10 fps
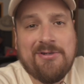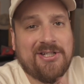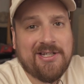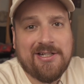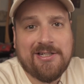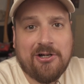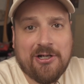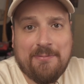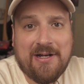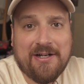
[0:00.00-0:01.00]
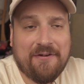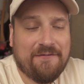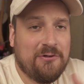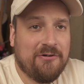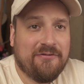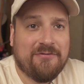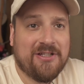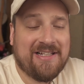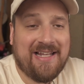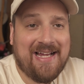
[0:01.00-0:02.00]
just going to talk about a few of
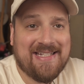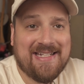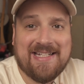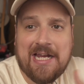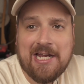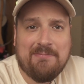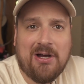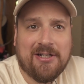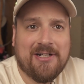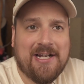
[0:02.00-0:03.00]
the classics and modern